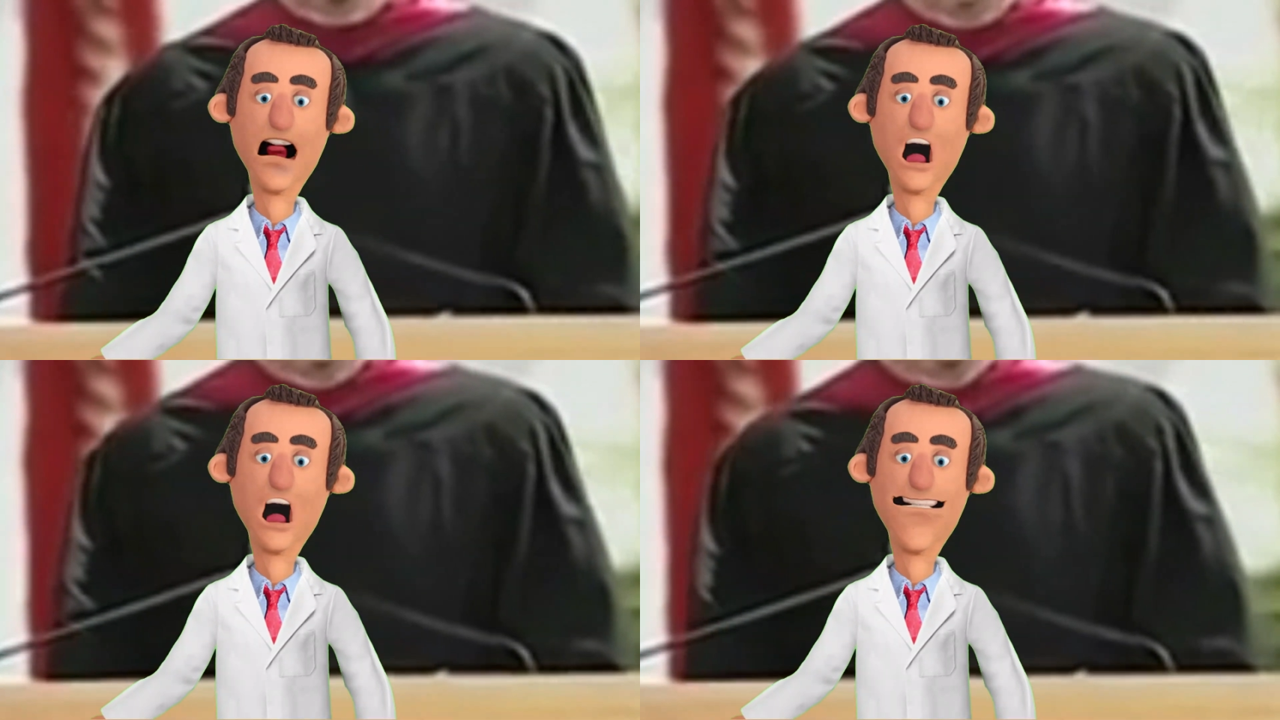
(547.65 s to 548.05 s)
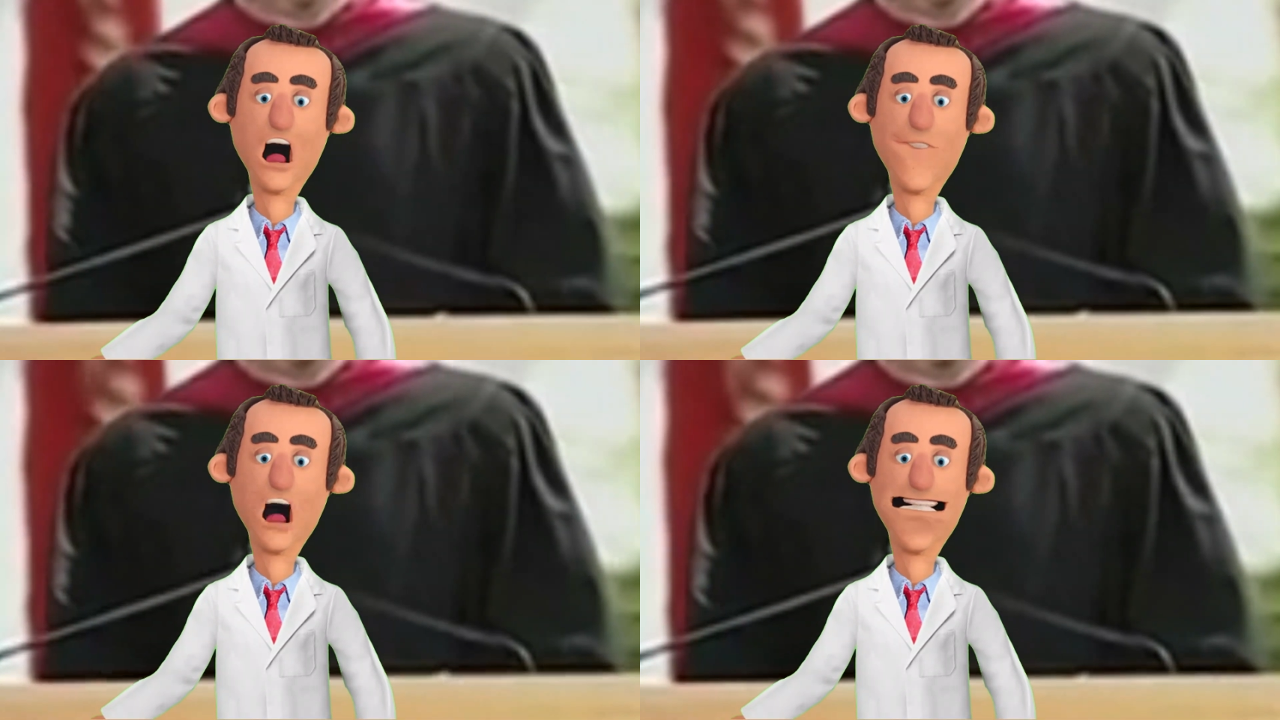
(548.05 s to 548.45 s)
best
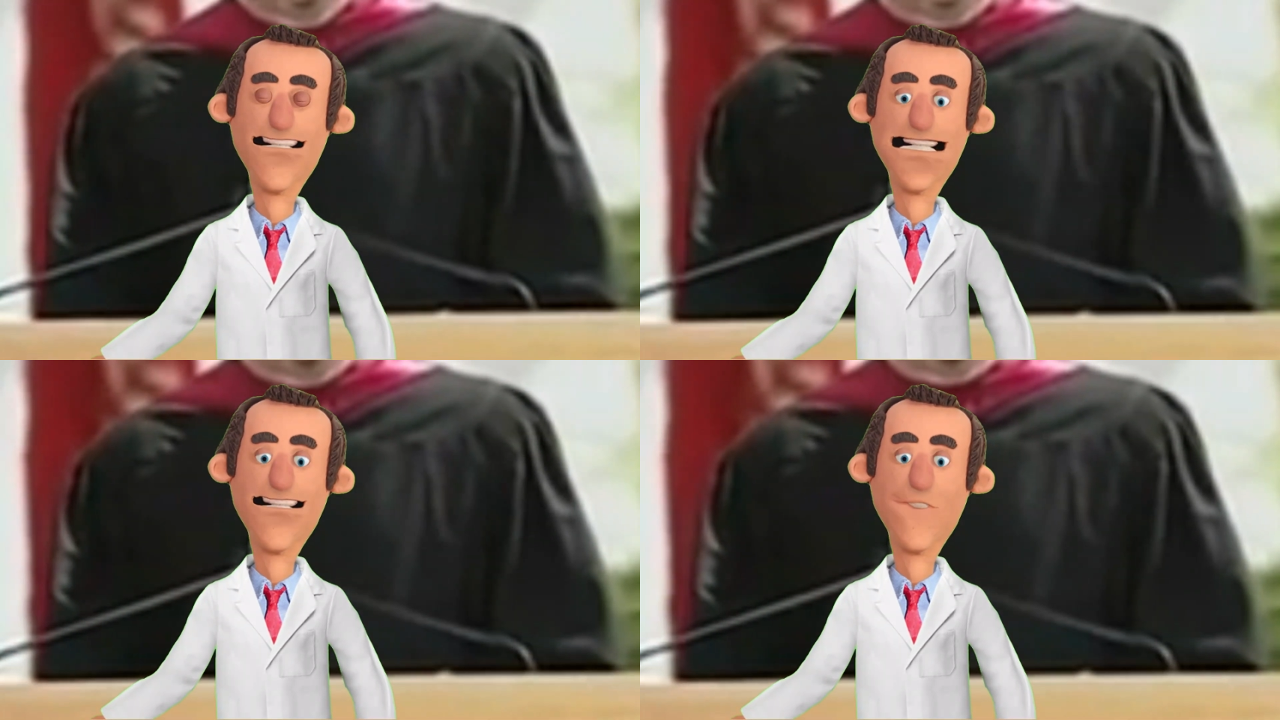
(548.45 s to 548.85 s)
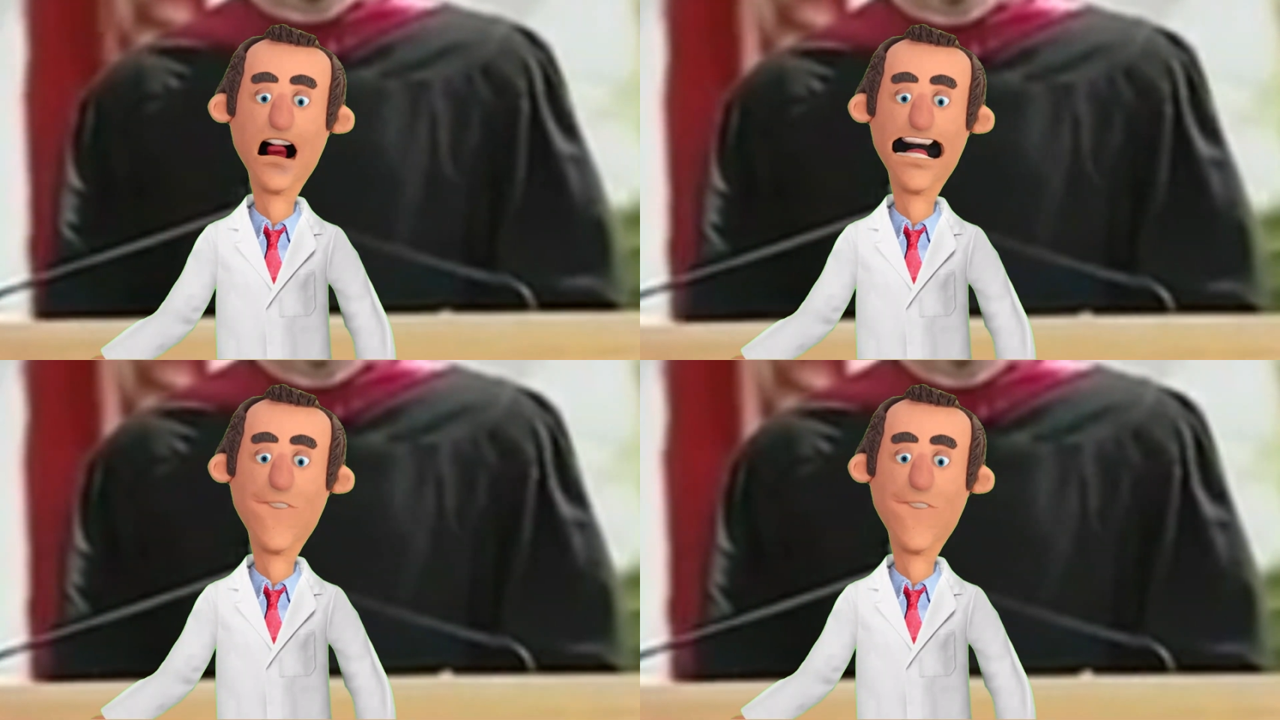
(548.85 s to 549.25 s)
invention of
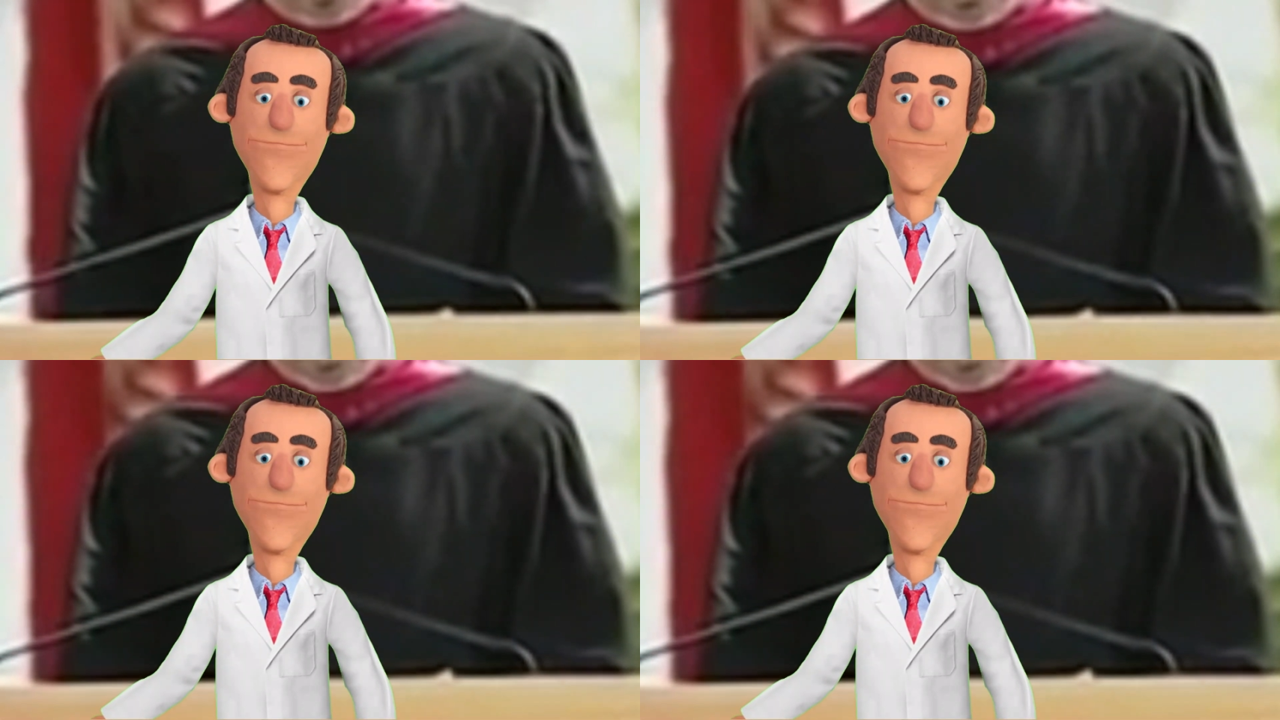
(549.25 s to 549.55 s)
life.